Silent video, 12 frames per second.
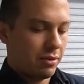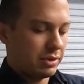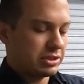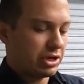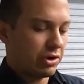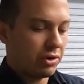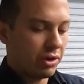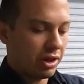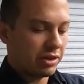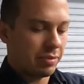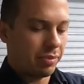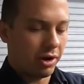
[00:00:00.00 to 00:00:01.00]
material
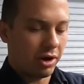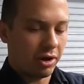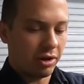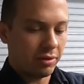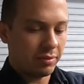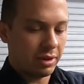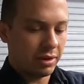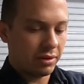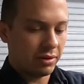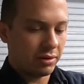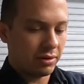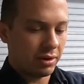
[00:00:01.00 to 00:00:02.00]
on the palm,
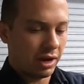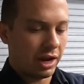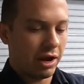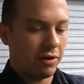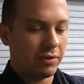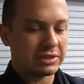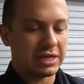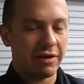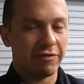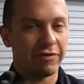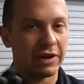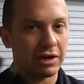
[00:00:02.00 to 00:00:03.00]
I always
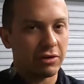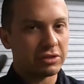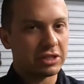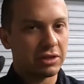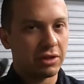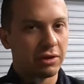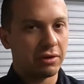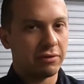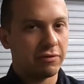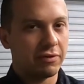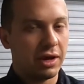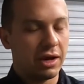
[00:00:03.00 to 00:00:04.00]
get fingers in the
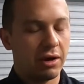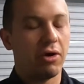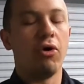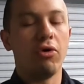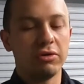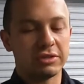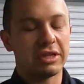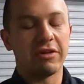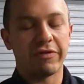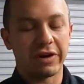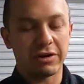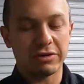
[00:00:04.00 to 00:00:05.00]
holes in the
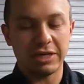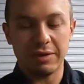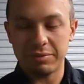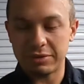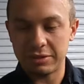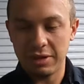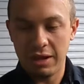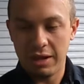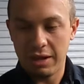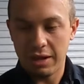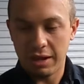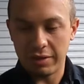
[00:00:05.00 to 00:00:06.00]
fingertips.
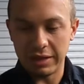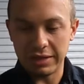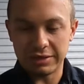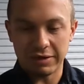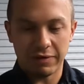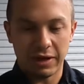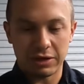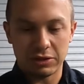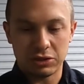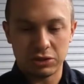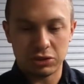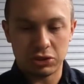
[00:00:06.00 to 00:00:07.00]
And these have like
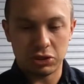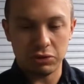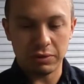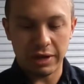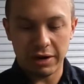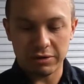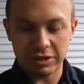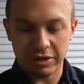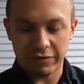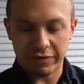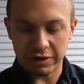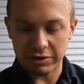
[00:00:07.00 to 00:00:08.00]
2 layers on
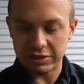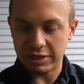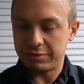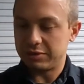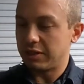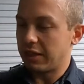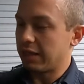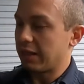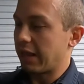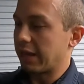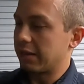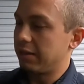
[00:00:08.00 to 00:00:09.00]
the fingertips and then
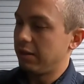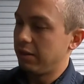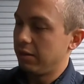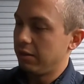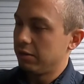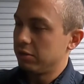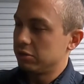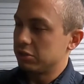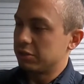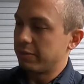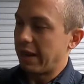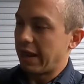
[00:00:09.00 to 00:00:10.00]
like
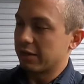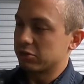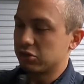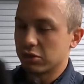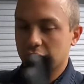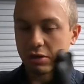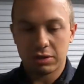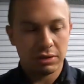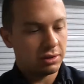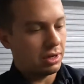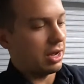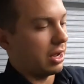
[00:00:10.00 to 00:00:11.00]
just some extra
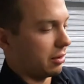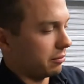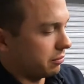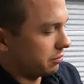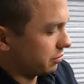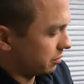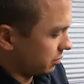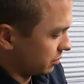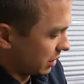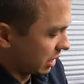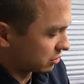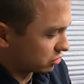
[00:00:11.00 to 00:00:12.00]

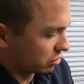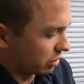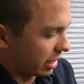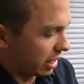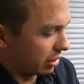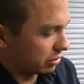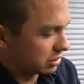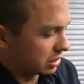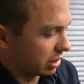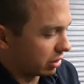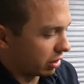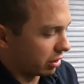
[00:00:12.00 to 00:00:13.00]
layers
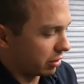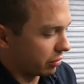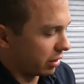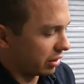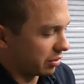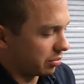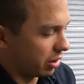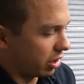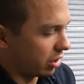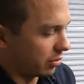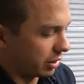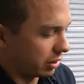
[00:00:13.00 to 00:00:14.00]
here around the
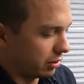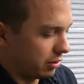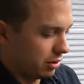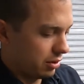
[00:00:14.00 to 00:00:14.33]
palm. And